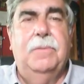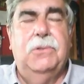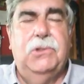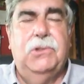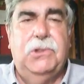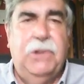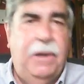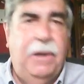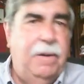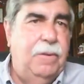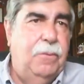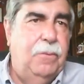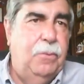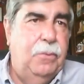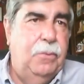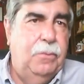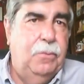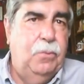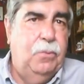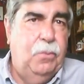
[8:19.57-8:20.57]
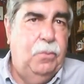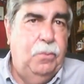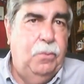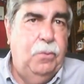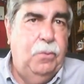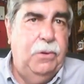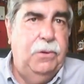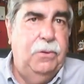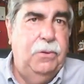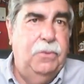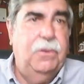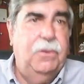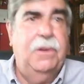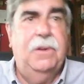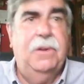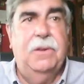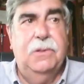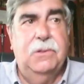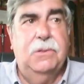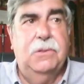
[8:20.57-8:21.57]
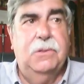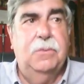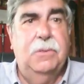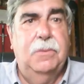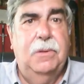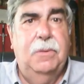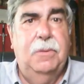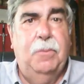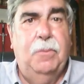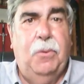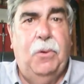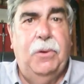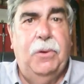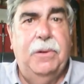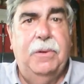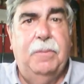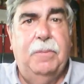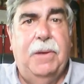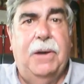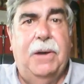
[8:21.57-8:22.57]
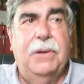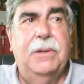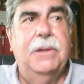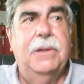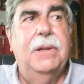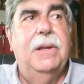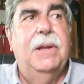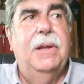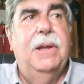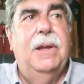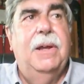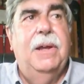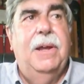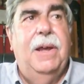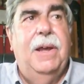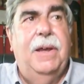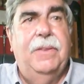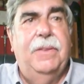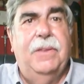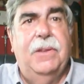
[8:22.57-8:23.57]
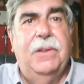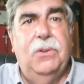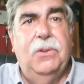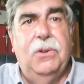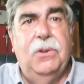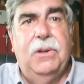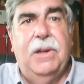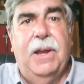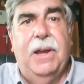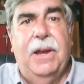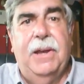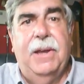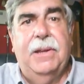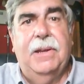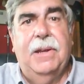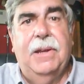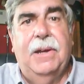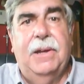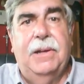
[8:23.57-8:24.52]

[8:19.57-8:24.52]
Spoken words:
share what you think is important about it, and then look at